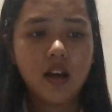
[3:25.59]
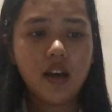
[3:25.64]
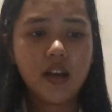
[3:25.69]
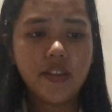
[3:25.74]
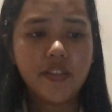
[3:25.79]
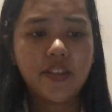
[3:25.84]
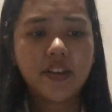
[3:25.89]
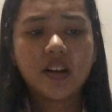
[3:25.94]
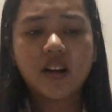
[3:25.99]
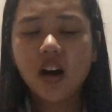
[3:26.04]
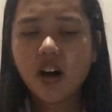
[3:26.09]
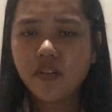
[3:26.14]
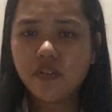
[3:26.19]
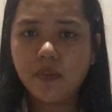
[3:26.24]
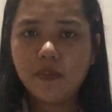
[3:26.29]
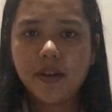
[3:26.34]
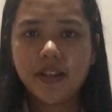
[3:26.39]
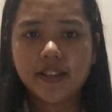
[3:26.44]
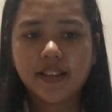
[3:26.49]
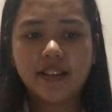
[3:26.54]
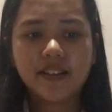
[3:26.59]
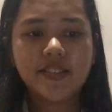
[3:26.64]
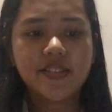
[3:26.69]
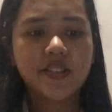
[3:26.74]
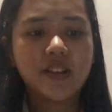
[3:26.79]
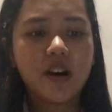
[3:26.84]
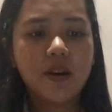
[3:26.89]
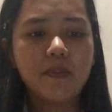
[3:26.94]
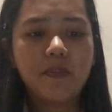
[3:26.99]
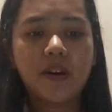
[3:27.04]
The government can
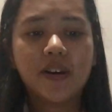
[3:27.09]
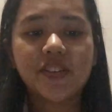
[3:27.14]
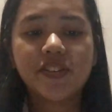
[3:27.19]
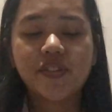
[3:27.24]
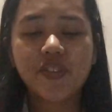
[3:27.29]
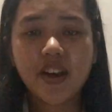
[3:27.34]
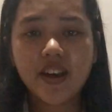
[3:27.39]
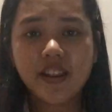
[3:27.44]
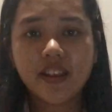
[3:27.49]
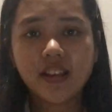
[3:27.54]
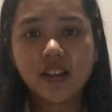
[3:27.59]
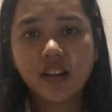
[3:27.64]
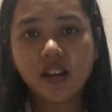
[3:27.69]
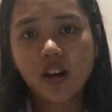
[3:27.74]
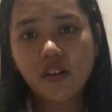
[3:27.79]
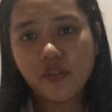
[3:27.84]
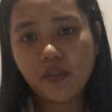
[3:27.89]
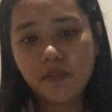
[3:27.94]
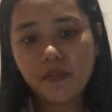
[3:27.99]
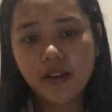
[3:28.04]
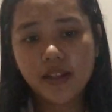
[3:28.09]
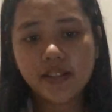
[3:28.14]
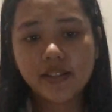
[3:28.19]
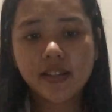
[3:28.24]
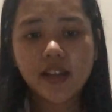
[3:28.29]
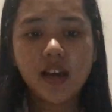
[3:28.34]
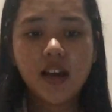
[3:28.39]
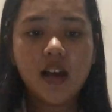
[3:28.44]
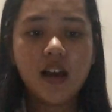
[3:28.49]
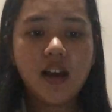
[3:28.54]
start by strengthening governments
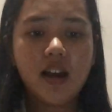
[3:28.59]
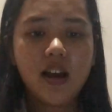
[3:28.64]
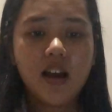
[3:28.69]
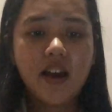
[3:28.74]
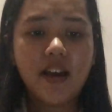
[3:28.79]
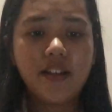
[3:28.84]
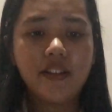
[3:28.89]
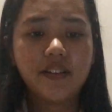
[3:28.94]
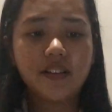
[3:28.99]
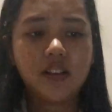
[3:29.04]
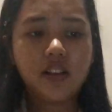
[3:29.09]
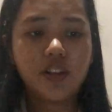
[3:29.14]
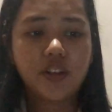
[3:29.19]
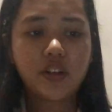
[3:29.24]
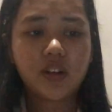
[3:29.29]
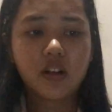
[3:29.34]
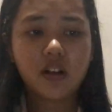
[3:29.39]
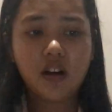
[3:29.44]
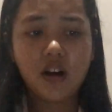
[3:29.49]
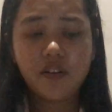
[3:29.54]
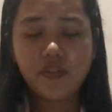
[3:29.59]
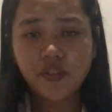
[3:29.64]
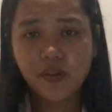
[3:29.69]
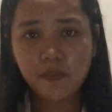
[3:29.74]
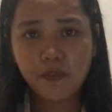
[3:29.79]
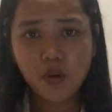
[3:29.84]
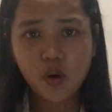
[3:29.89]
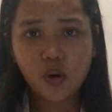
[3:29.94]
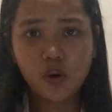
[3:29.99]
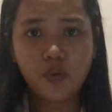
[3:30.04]
and look after
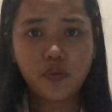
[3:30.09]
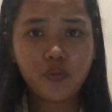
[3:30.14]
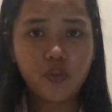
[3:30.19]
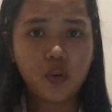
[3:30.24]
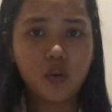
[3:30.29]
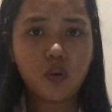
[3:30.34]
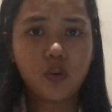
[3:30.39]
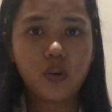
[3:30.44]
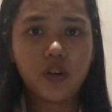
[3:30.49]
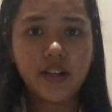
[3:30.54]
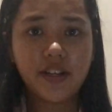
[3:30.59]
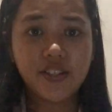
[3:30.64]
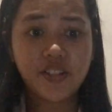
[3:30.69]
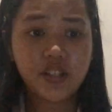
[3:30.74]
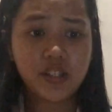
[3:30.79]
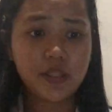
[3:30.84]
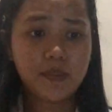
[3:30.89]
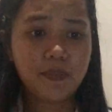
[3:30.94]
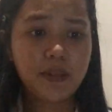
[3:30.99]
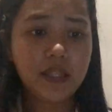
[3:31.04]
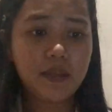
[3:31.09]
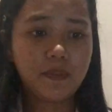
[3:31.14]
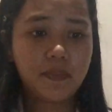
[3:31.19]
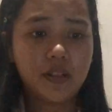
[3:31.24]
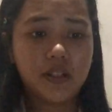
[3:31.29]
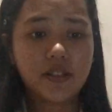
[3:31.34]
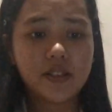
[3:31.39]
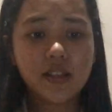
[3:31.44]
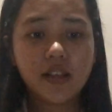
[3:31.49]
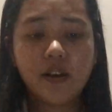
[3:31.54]
more for indigenous
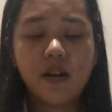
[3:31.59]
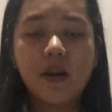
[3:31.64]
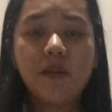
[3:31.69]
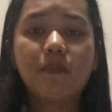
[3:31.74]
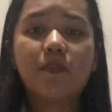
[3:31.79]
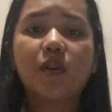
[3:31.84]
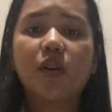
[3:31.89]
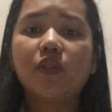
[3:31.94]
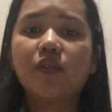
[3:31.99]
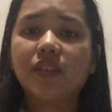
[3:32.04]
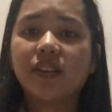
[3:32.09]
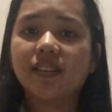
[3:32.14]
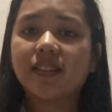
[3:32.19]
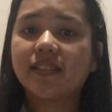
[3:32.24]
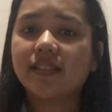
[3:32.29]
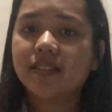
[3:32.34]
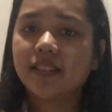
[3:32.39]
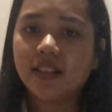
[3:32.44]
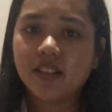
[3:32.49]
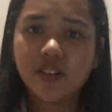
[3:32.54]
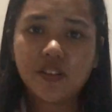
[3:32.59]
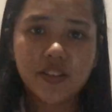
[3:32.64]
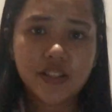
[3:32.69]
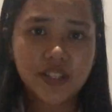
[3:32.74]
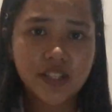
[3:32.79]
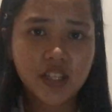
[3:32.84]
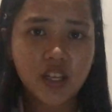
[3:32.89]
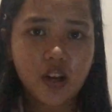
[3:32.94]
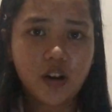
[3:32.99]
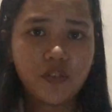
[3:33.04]
peoples, improving the
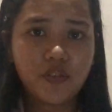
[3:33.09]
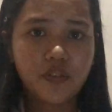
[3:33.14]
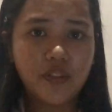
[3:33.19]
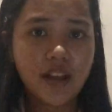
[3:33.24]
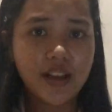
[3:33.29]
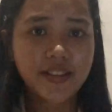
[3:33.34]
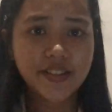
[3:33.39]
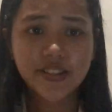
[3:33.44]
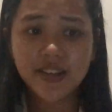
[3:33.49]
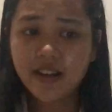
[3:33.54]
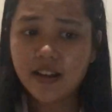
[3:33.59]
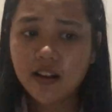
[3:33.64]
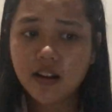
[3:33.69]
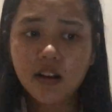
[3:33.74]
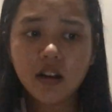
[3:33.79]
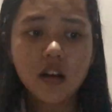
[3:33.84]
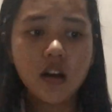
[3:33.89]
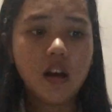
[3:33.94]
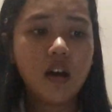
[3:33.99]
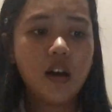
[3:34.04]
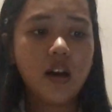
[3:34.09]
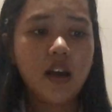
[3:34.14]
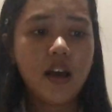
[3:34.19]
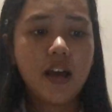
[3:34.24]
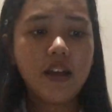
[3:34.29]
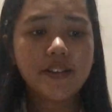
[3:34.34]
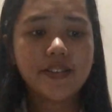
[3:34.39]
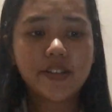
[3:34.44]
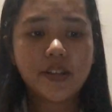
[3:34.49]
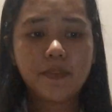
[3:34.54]
security of land tenure,
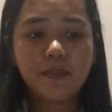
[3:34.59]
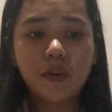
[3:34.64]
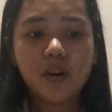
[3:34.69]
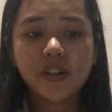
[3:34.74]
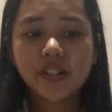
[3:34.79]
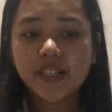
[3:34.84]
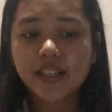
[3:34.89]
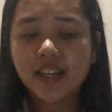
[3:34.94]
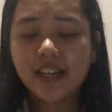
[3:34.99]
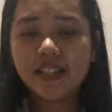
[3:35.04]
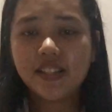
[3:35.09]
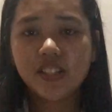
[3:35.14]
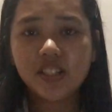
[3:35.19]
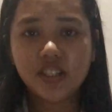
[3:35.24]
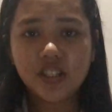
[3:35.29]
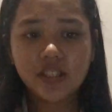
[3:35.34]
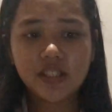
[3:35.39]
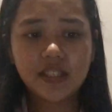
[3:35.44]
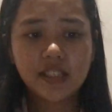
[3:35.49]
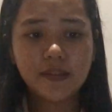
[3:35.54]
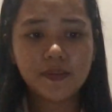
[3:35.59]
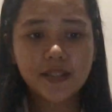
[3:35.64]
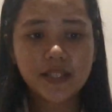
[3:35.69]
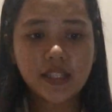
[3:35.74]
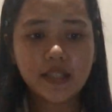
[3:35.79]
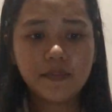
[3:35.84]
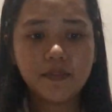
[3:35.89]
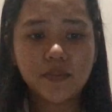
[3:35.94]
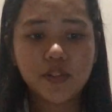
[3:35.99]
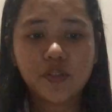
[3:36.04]
and supporting indigenous
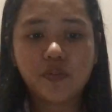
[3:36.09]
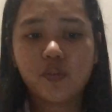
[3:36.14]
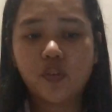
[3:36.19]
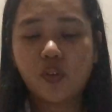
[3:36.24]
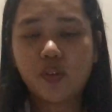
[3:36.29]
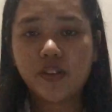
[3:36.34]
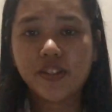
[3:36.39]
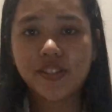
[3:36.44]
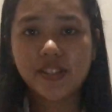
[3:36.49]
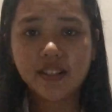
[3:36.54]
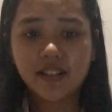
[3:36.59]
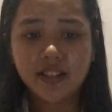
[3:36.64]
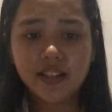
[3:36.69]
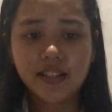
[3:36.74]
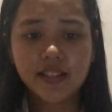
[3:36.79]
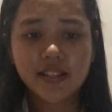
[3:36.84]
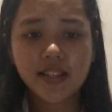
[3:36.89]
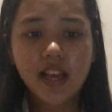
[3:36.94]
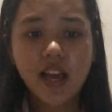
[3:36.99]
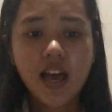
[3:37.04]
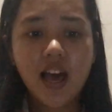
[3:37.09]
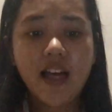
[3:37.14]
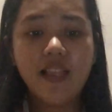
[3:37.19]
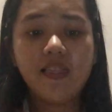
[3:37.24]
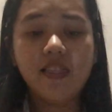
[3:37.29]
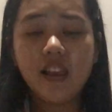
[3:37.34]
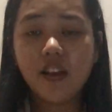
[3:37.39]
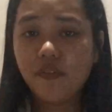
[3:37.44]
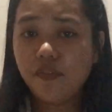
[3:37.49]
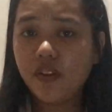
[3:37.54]
systems for resilience and
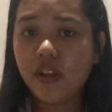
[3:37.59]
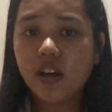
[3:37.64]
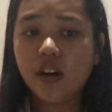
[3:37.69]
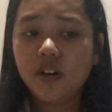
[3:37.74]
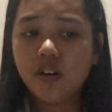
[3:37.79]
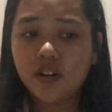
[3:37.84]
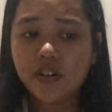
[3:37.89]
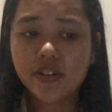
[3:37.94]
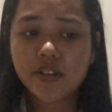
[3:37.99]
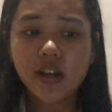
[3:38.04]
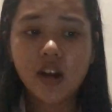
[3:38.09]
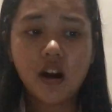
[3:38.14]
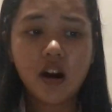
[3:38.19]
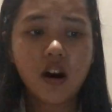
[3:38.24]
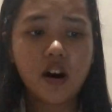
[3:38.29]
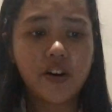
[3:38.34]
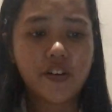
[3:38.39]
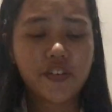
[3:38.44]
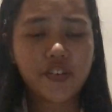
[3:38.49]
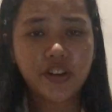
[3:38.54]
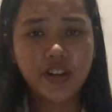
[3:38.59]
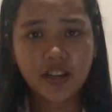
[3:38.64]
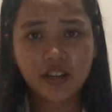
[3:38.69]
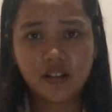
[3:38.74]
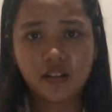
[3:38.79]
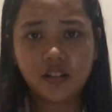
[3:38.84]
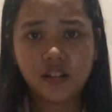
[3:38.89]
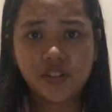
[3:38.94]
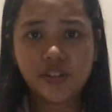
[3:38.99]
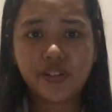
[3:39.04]
livelihoods are
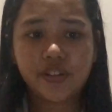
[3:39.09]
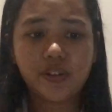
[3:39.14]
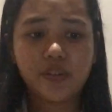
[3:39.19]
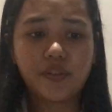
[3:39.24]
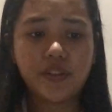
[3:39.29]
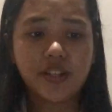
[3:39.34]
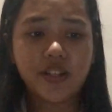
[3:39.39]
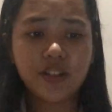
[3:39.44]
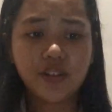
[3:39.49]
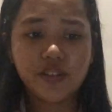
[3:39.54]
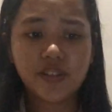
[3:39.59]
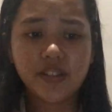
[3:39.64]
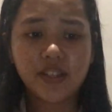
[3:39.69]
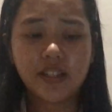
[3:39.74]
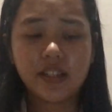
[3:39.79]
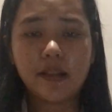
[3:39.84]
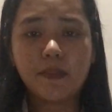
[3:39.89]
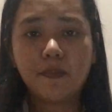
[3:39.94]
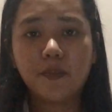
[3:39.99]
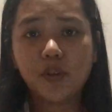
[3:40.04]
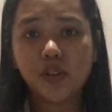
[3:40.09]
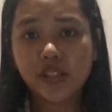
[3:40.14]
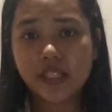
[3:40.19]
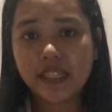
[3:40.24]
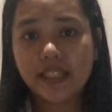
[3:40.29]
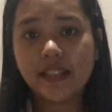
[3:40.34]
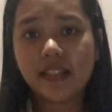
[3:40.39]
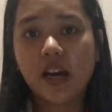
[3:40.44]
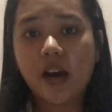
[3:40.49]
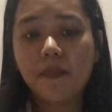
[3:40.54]
critical to reducing the
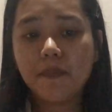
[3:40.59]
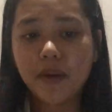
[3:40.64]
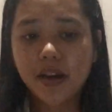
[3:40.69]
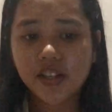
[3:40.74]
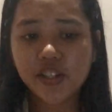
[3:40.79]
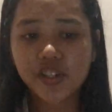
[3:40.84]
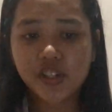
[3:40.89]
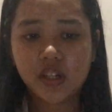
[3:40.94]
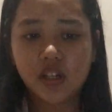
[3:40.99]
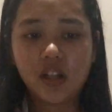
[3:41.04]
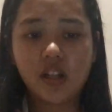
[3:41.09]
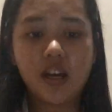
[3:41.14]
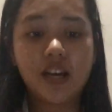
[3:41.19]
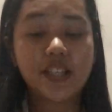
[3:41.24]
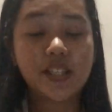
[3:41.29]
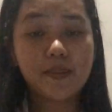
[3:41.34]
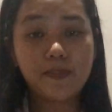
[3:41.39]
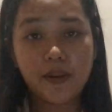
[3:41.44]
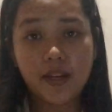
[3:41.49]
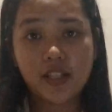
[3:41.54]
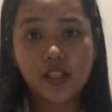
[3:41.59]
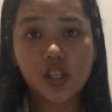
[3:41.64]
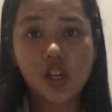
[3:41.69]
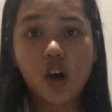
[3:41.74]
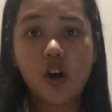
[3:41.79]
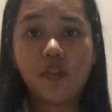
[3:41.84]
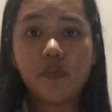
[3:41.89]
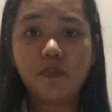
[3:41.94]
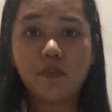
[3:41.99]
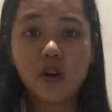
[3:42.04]
multidimensional aspects
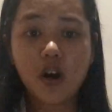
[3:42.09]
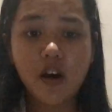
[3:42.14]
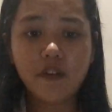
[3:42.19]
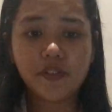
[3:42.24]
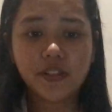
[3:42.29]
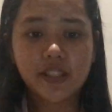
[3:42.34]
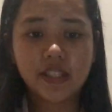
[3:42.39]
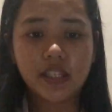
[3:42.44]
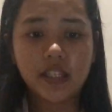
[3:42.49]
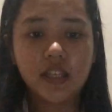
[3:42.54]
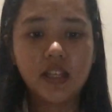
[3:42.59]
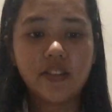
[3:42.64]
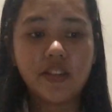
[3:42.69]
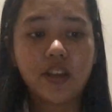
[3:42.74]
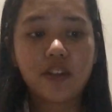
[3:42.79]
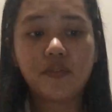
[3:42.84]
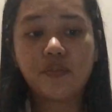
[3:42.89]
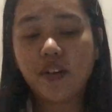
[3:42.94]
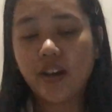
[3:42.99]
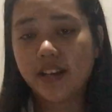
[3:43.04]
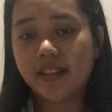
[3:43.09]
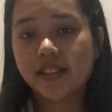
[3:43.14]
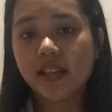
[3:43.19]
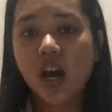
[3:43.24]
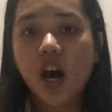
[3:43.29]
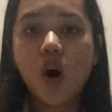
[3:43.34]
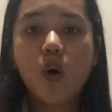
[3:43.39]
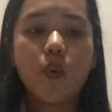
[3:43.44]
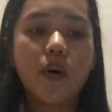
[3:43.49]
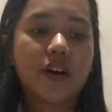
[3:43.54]
of poverty they face
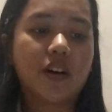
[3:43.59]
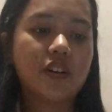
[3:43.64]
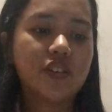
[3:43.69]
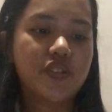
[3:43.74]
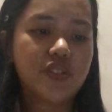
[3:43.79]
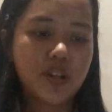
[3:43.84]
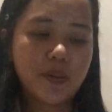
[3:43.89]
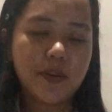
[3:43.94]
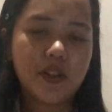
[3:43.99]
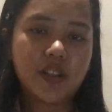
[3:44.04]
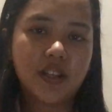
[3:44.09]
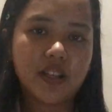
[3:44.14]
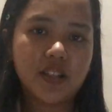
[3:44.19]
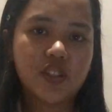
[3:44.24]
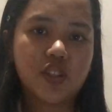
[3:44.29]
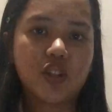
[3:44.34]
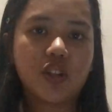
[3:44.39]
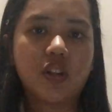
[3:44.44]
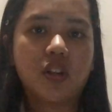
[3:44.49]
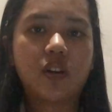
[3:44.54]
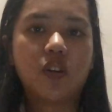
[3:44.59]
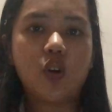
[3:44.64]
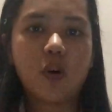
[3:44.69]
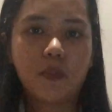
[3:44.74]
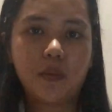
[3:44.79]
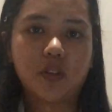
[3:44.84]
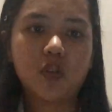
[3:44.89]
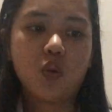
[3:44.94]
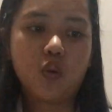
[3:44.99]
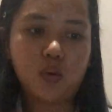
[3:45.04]
while contributing to the global
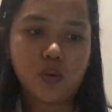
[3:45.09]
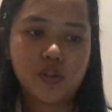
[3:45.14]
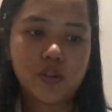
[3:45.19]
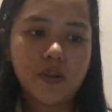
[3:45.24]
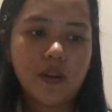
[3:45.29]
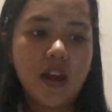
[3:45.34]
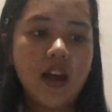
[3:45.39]
goals.